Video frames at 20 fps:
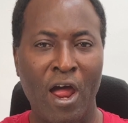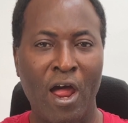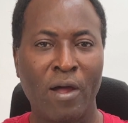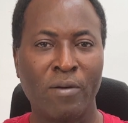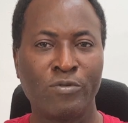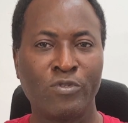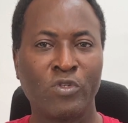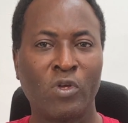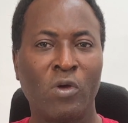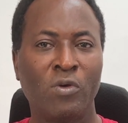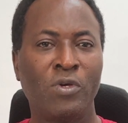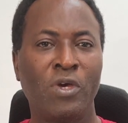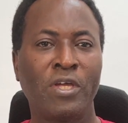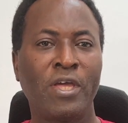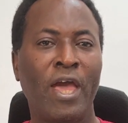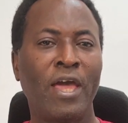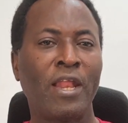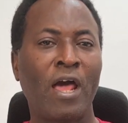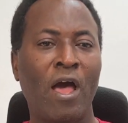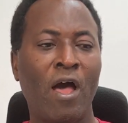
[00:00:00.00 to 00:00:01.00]
So you
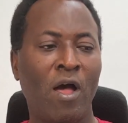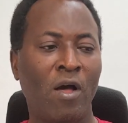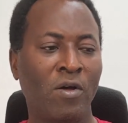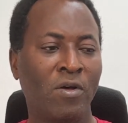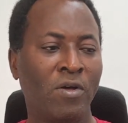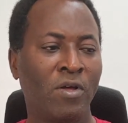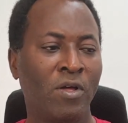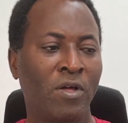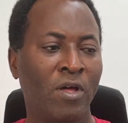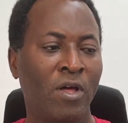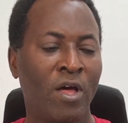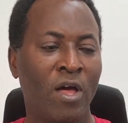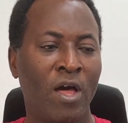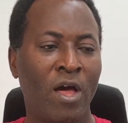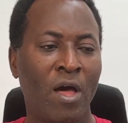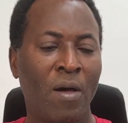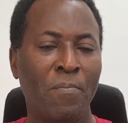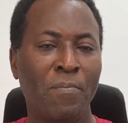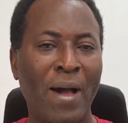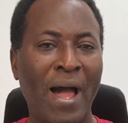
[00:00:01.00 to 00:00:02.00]
can
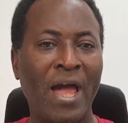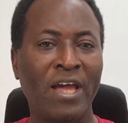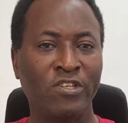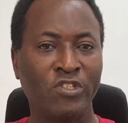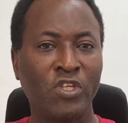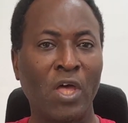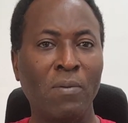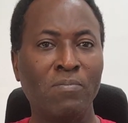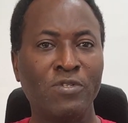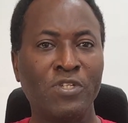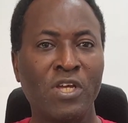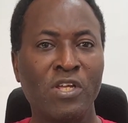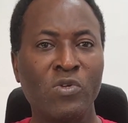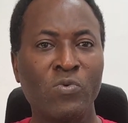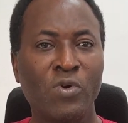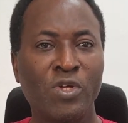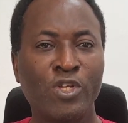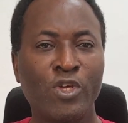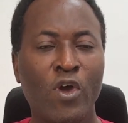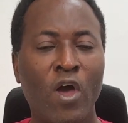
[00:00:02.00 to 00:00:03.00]
buy something
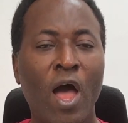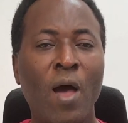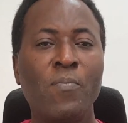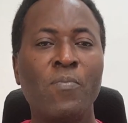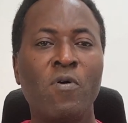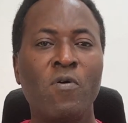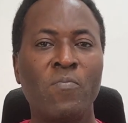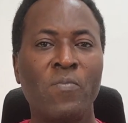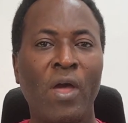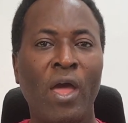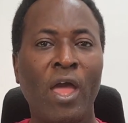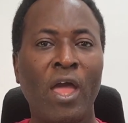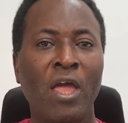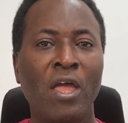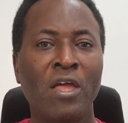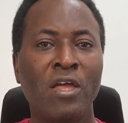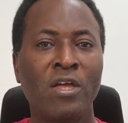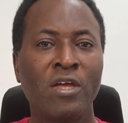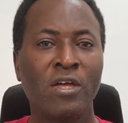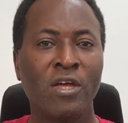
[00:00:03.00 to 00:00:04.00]
with your Apple
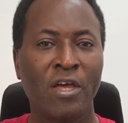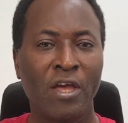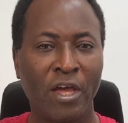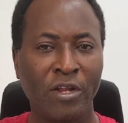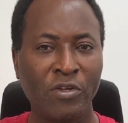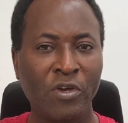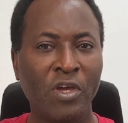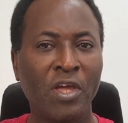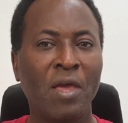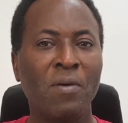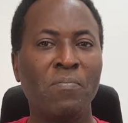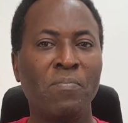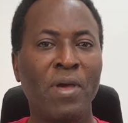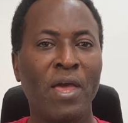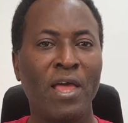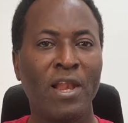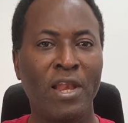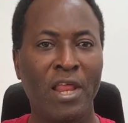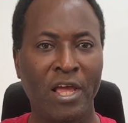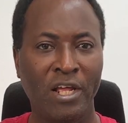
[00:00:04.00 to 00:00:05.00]
Pay, and you can
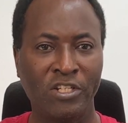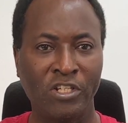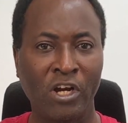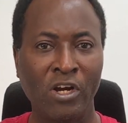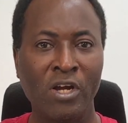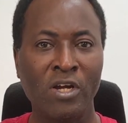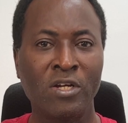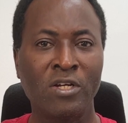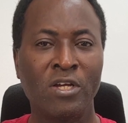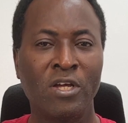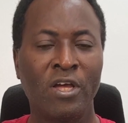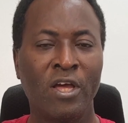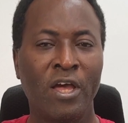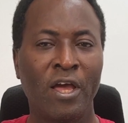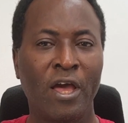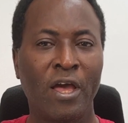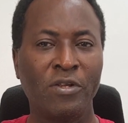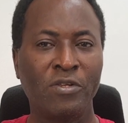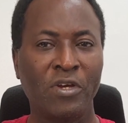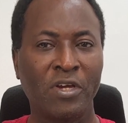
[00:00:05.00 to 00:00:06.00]
pay later,
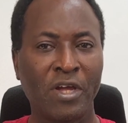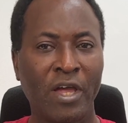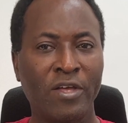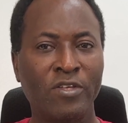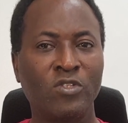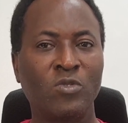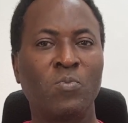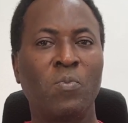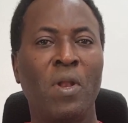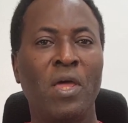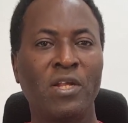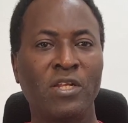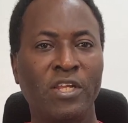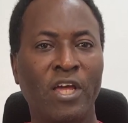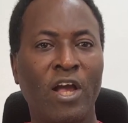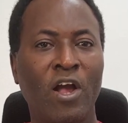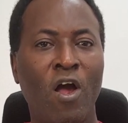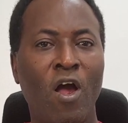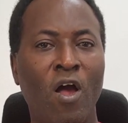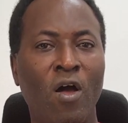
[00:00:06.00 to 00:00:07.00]
and you can split the
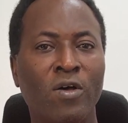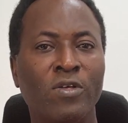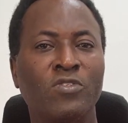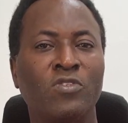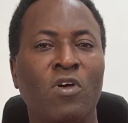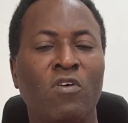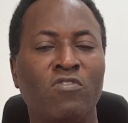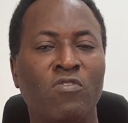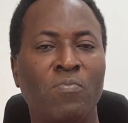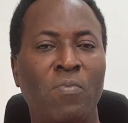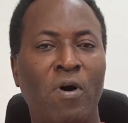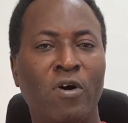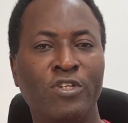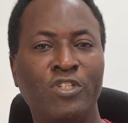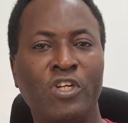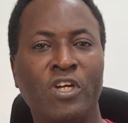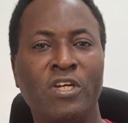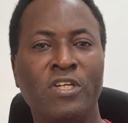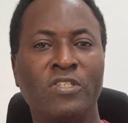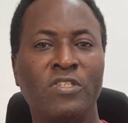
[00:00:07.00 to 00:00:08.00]
cost of
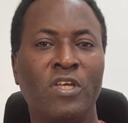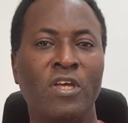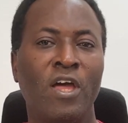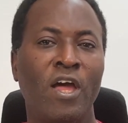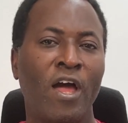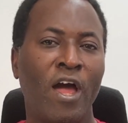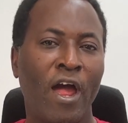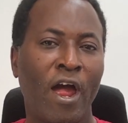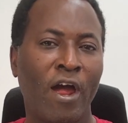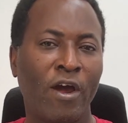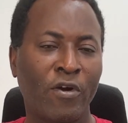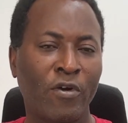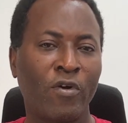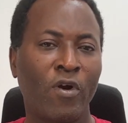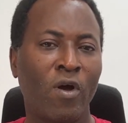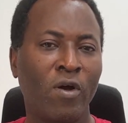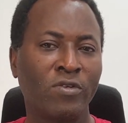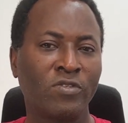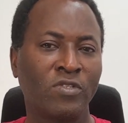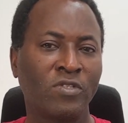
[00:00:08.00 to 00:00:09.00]
purchase
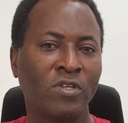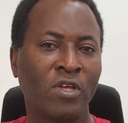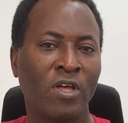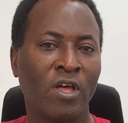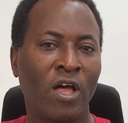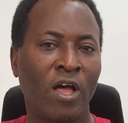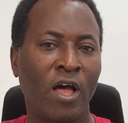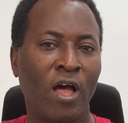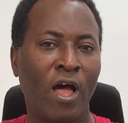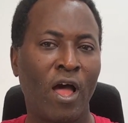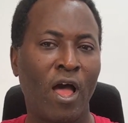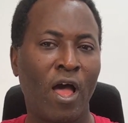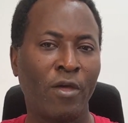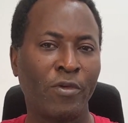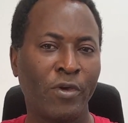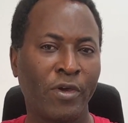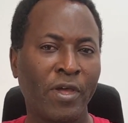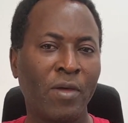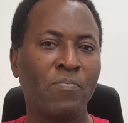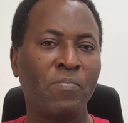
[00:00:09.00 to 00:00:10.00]
across. You can